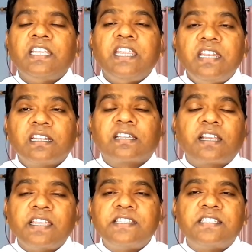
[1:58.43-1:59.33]
in
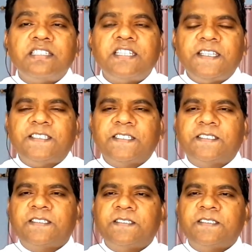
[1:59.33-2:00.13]
Christ Jesus